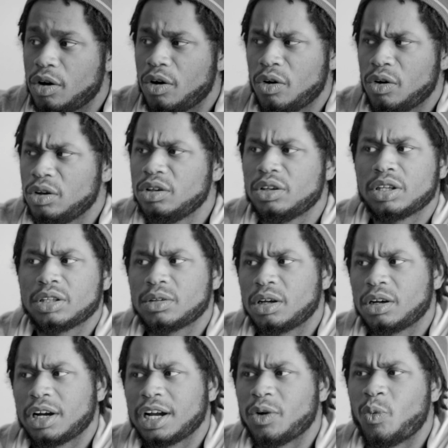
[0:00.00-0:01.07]
Or you can,
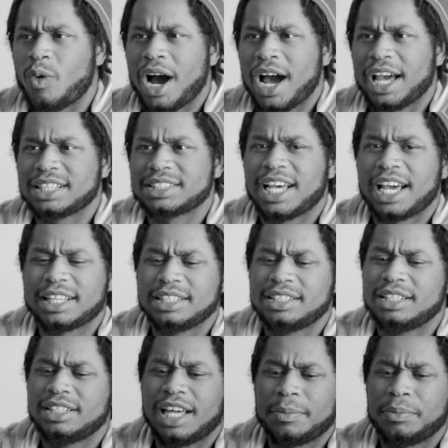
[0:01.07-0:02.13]
all right, why exactly
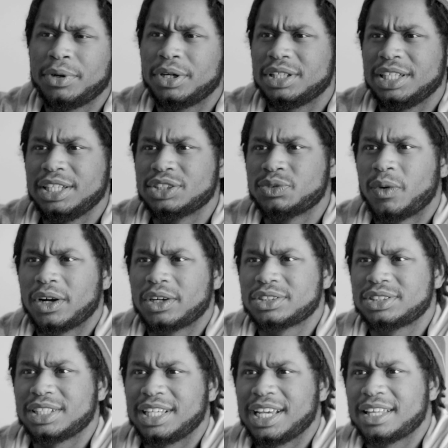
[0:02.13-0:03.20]
did they put these
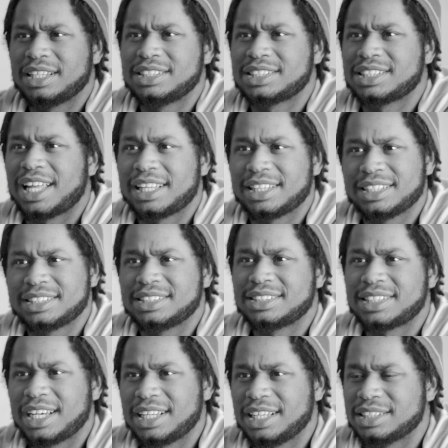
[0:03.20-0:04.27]
words together just like this to
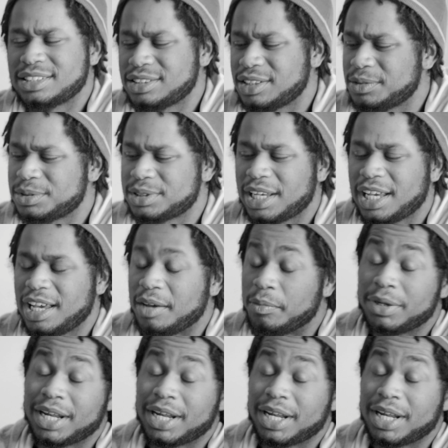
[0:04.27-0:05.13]
say this? You know what I'm saying?